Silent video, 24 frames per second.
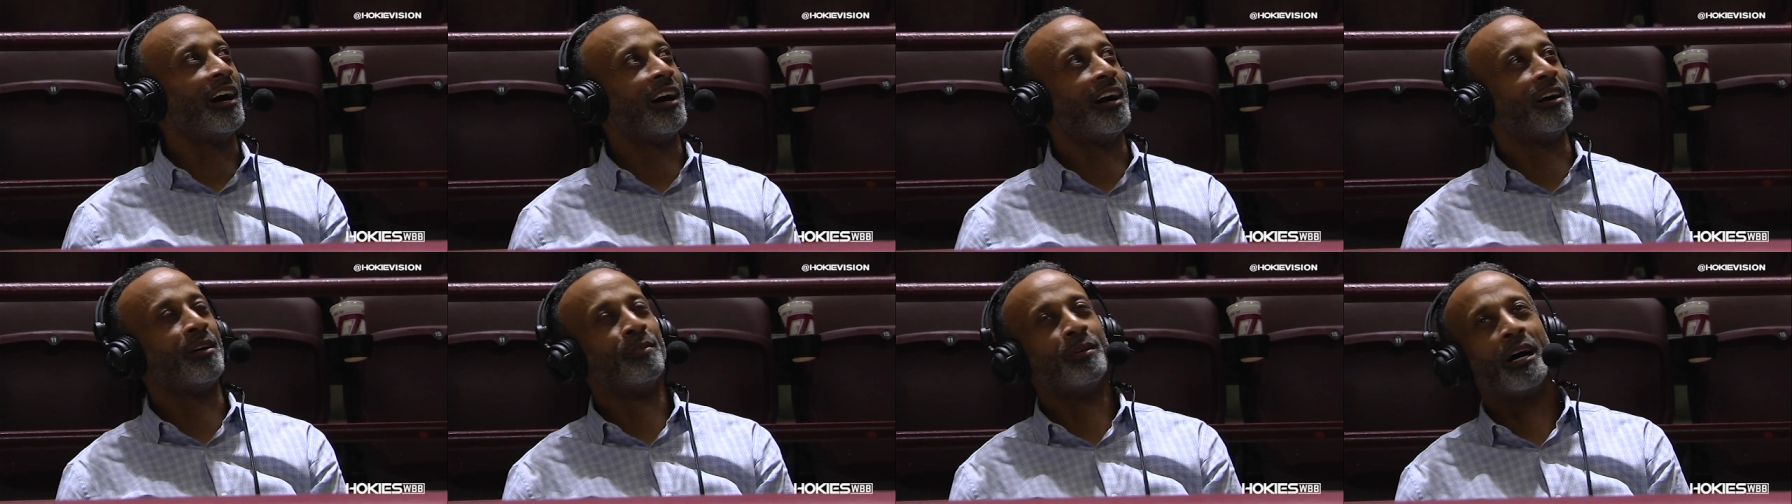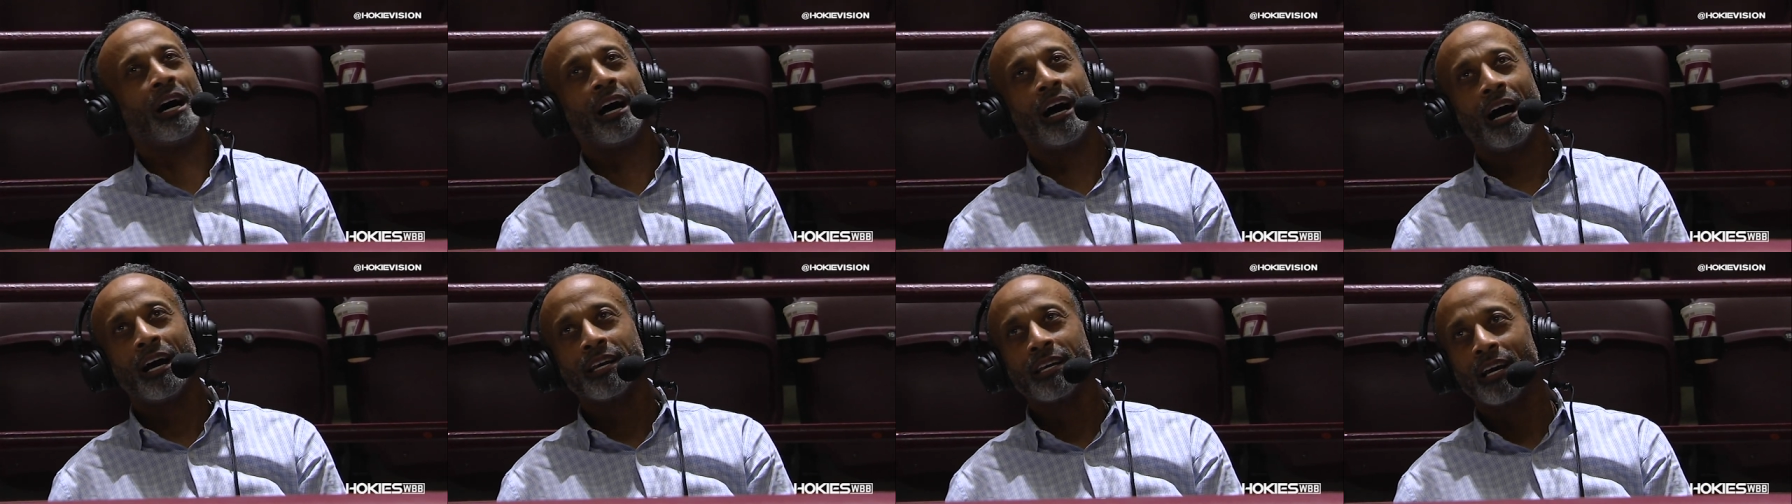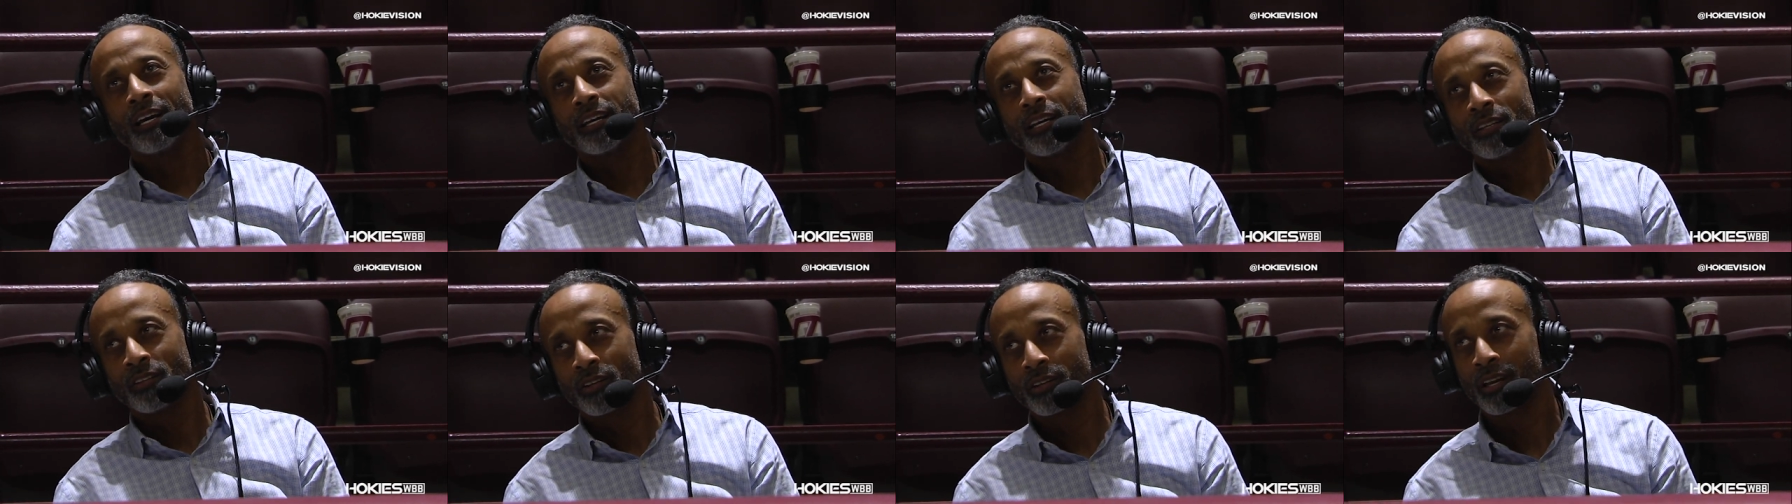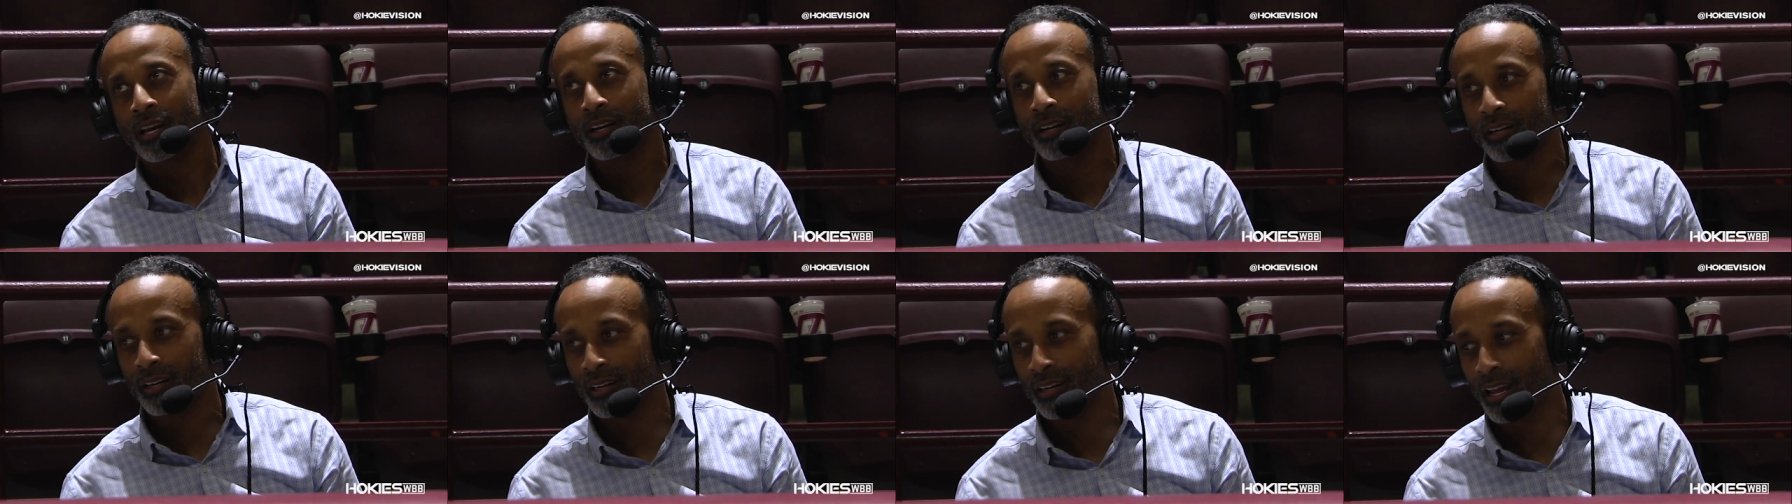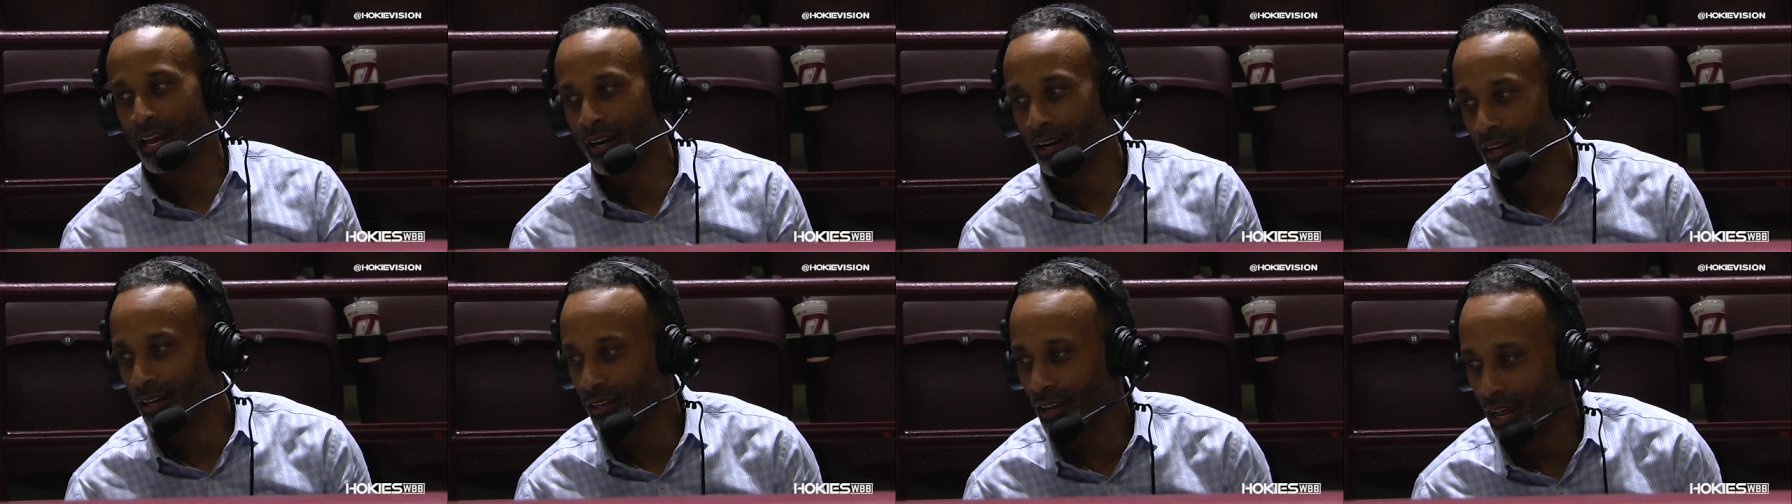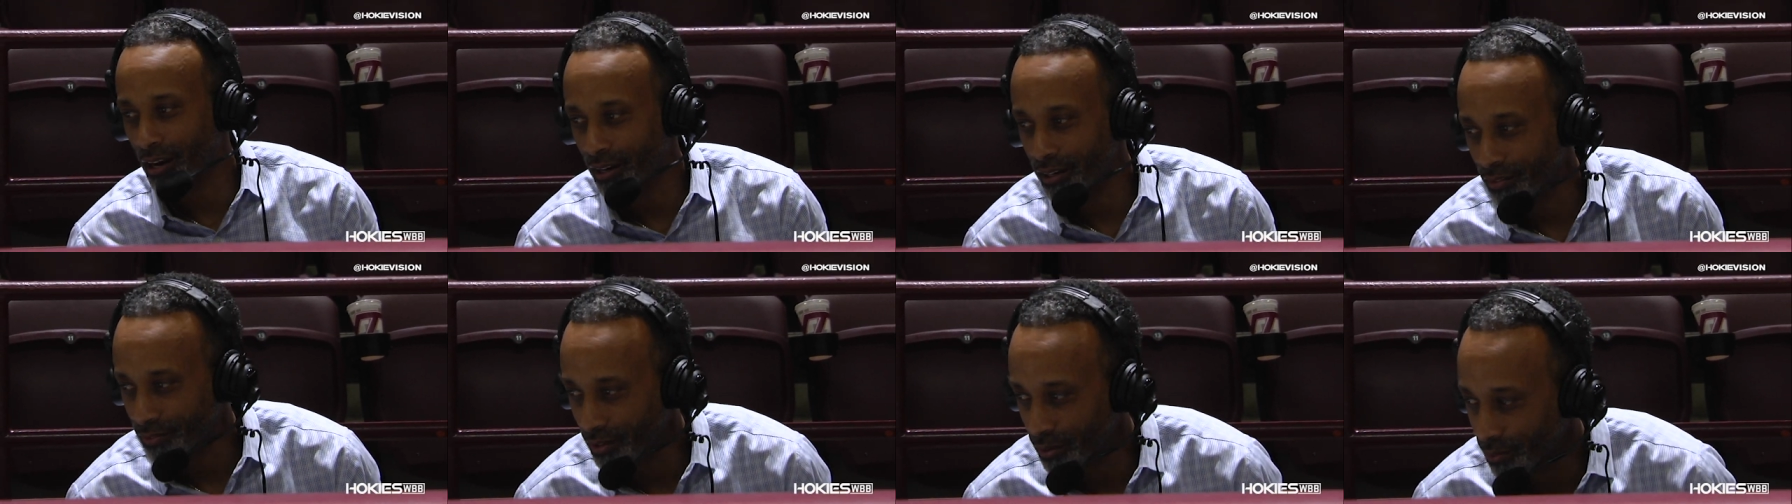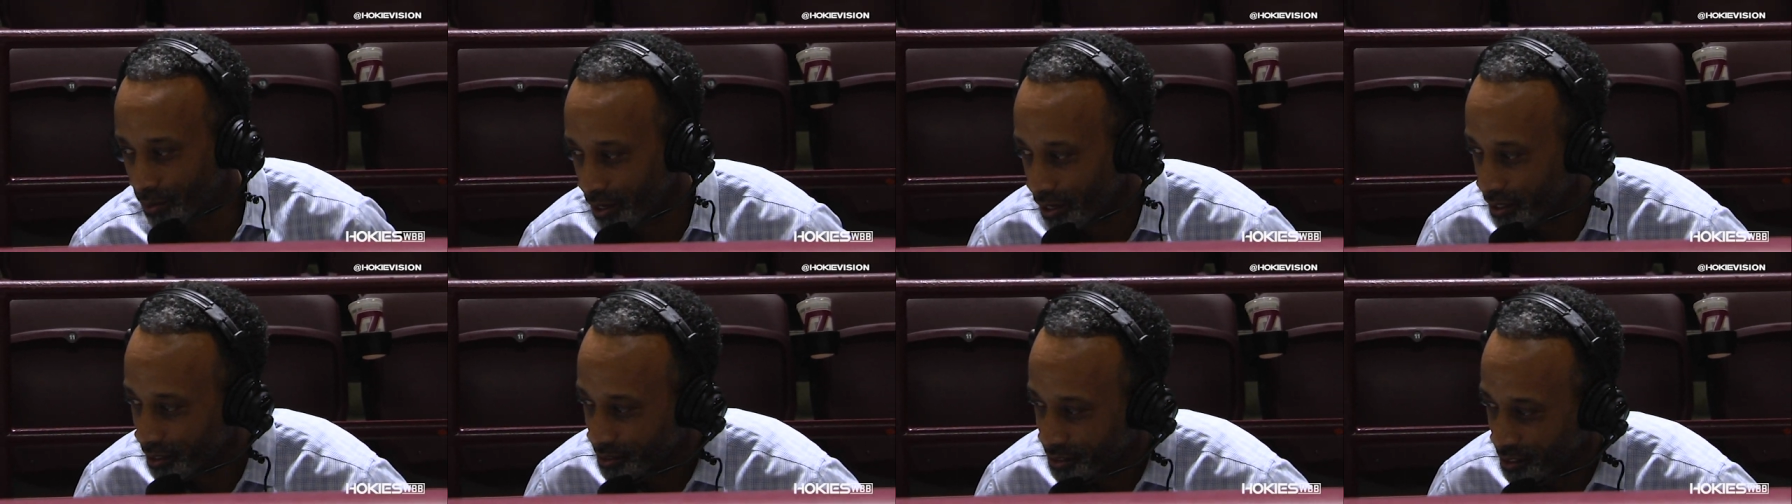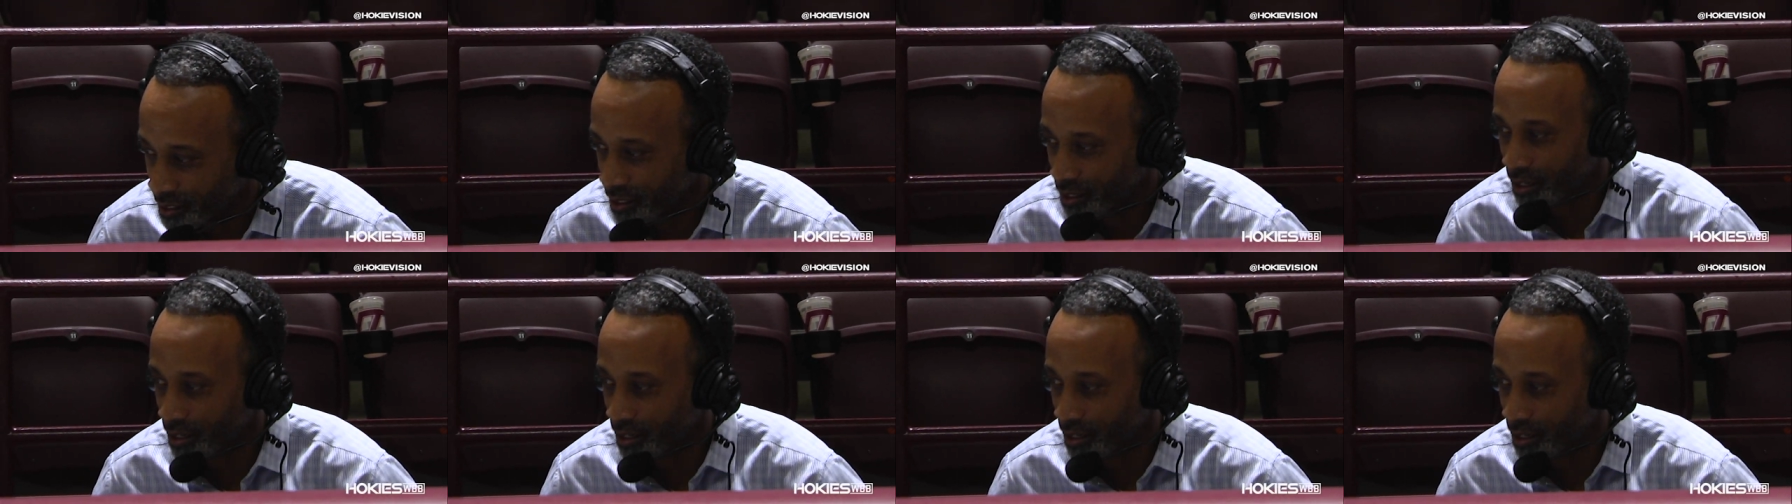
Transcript: Um, I, I, can look at like it a lot, it. a lot of different ways.